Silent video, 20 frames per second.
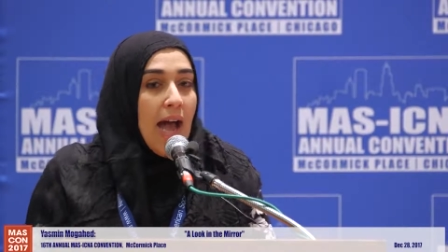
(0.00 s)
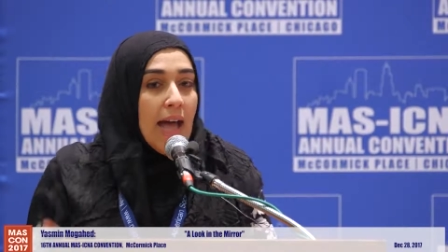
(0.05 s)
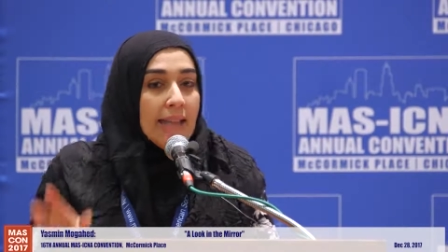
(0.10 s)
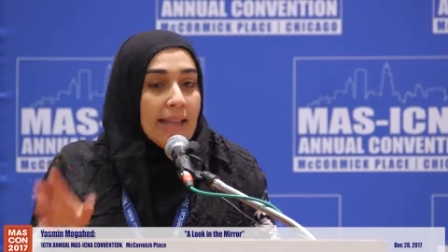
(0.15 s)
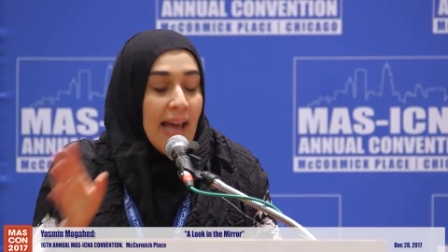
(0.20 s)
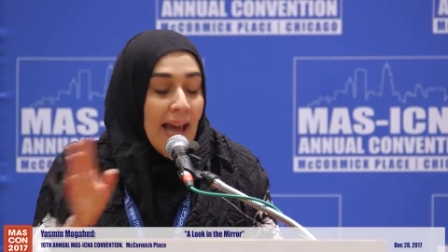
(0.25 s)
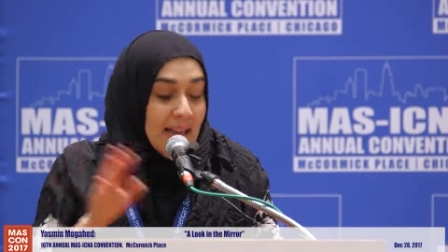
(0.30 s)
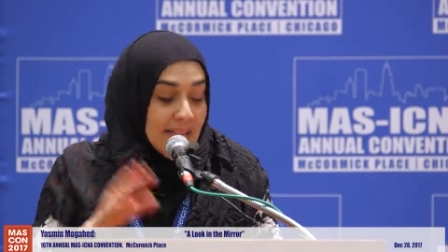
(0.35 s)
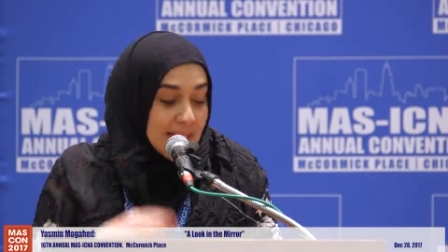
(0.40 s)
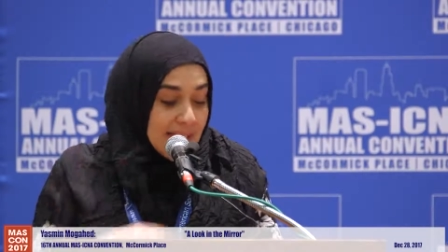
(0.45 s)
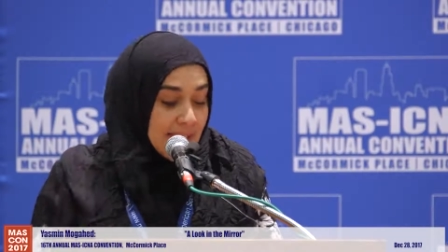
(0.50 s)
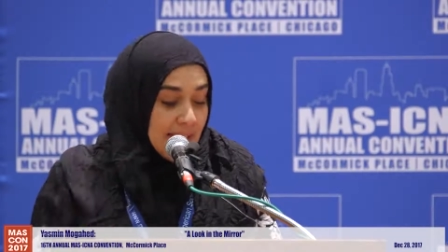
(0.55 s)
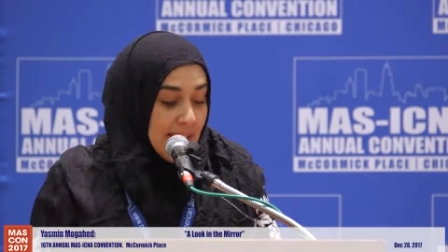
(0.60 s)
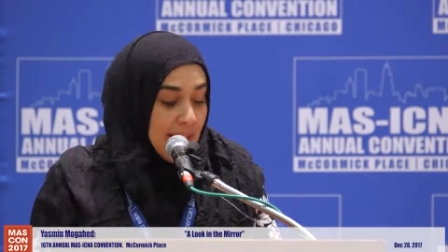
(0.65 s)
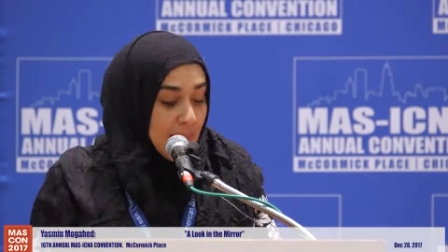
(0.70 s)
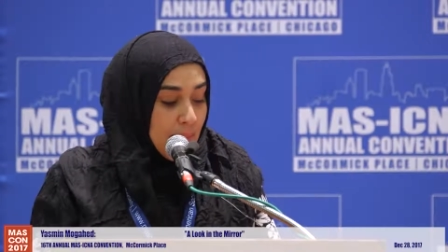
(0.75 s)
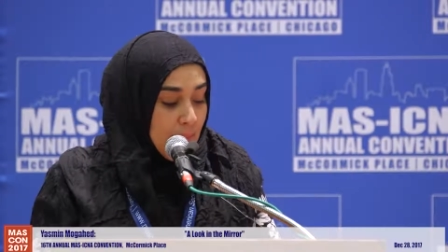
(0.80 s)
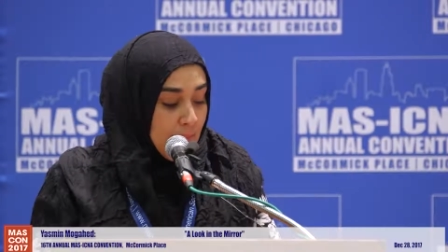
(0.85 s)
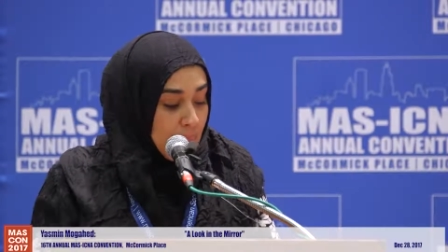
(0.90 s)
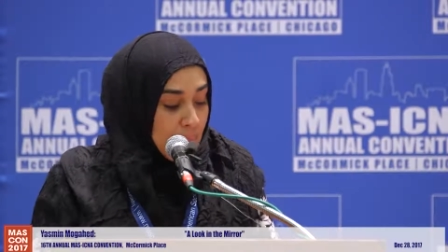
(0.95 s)

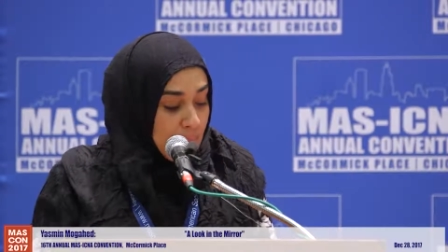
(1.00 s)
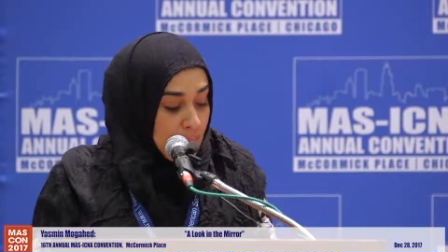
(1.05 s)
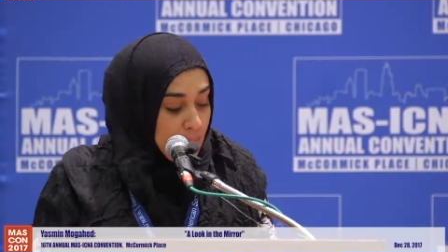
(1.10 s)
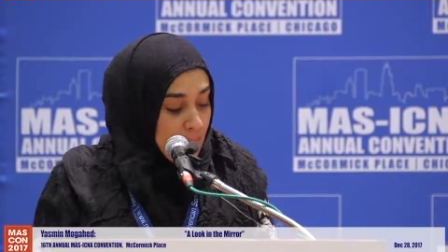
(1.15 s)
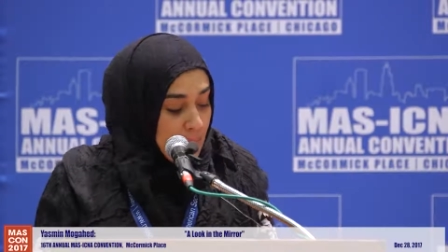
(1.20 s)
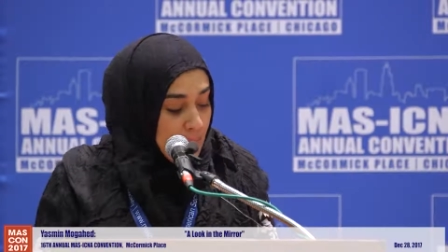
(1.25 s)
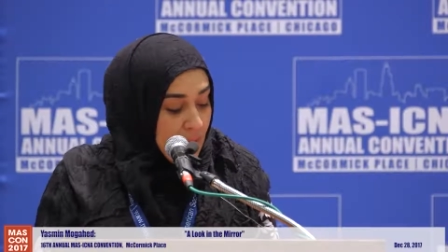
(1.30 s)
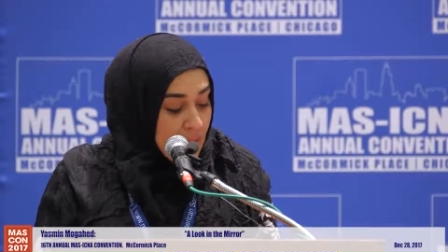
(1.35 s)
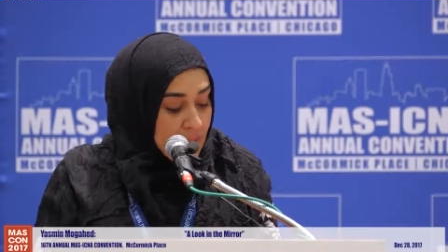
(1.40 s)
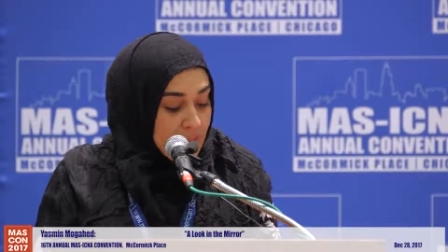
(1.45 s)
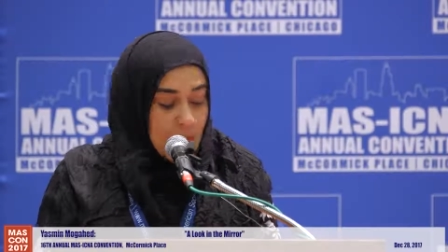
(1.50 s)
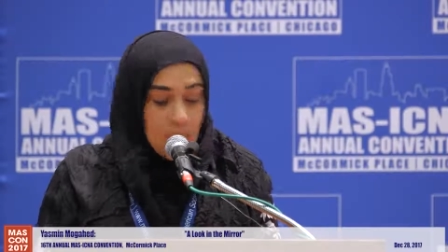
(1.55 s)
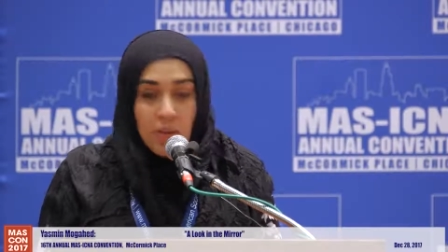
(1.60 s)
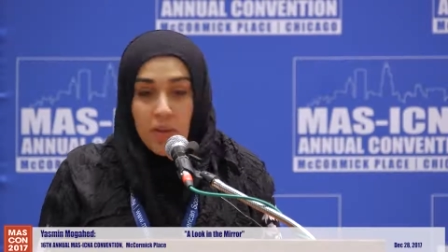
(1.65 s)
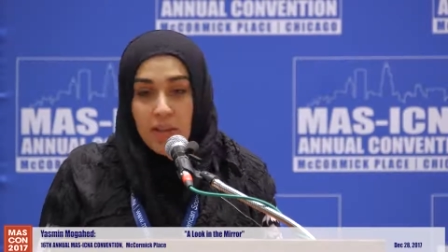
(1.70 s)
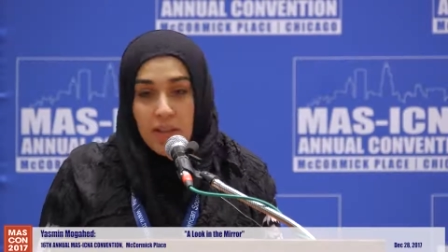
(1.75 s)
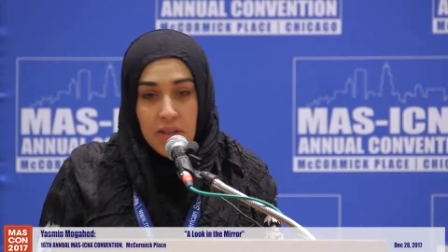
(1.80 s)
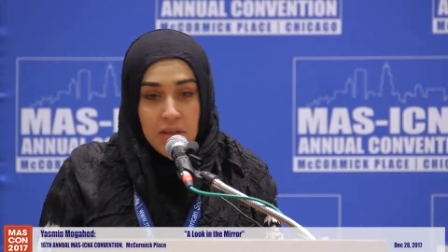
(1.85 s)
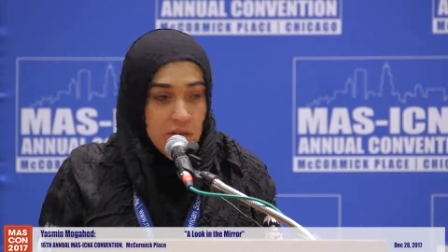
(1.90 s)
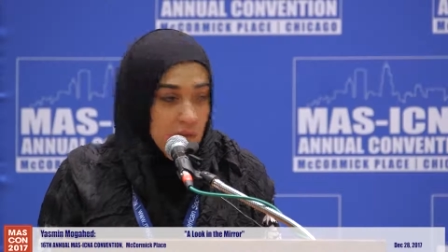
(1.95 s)
Lastly, because I
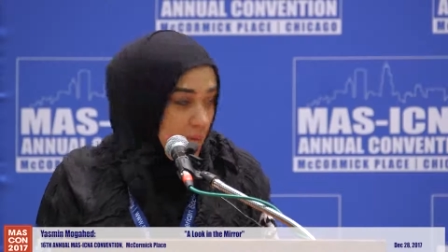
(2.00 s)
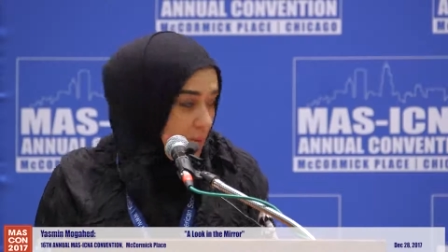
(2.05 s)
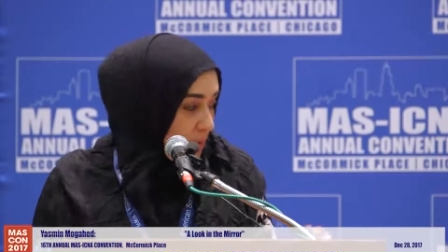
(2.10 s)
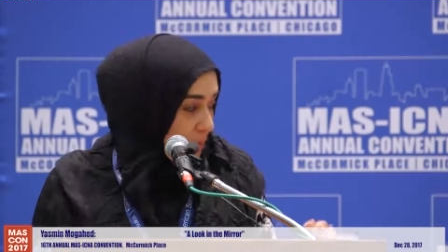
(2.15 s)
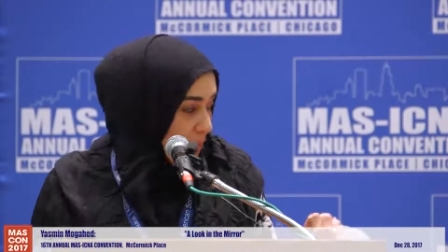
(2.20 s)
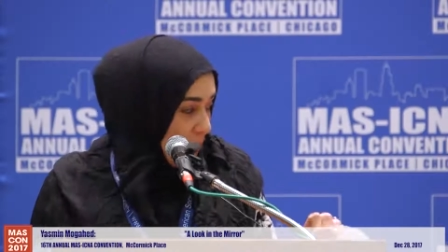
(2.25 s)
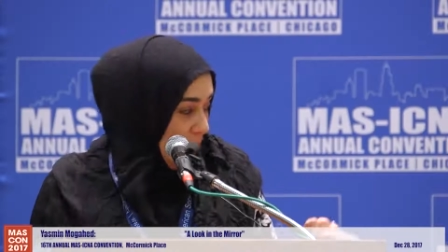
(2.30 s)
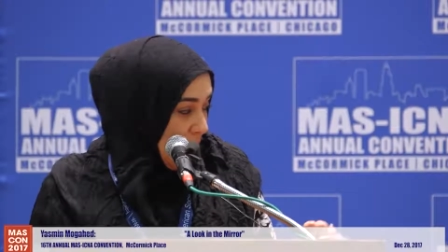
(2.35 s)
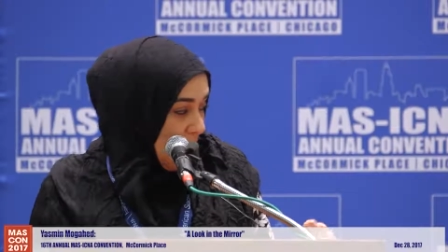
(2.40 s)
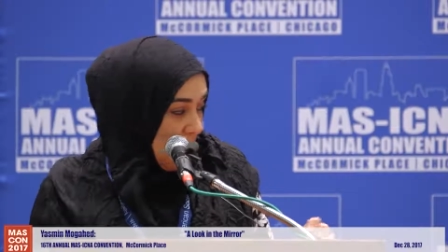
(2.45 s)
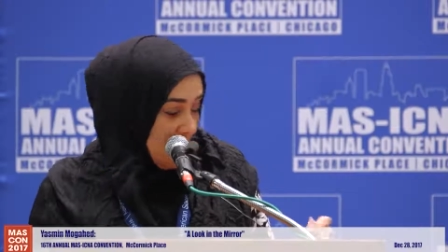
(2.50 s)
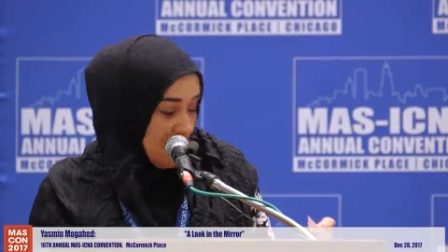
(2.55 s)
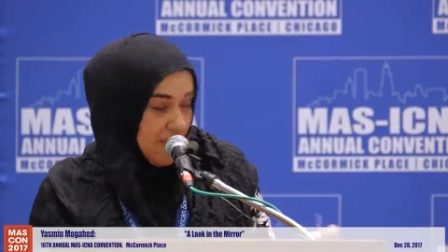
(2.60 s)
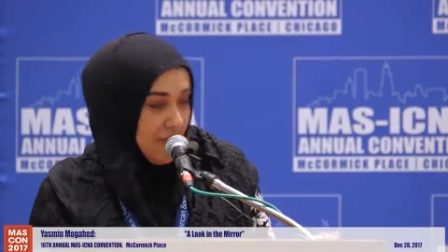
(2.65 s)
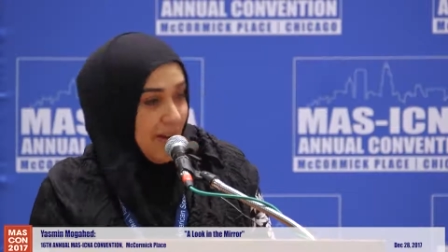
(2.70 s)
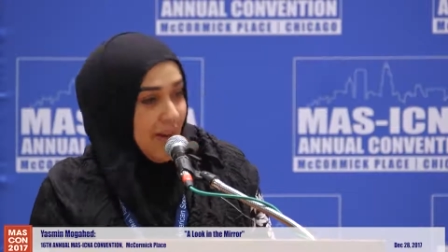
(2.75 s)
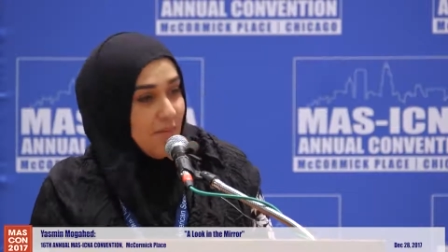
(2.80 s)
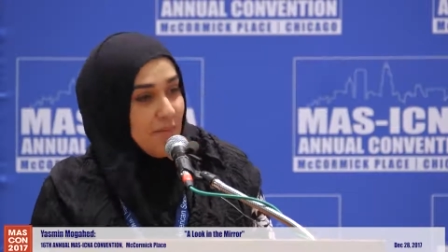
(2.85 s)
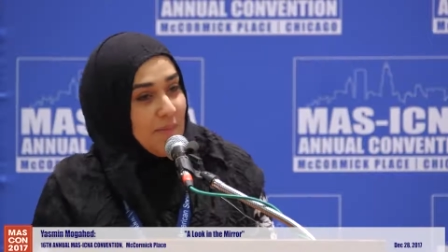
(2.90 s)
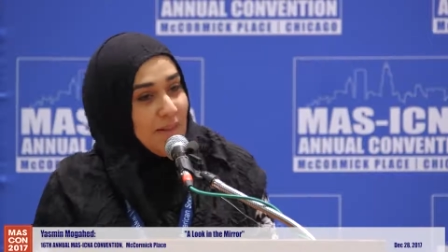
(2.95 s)
really do have
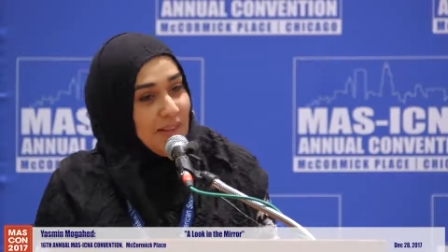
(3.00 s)
five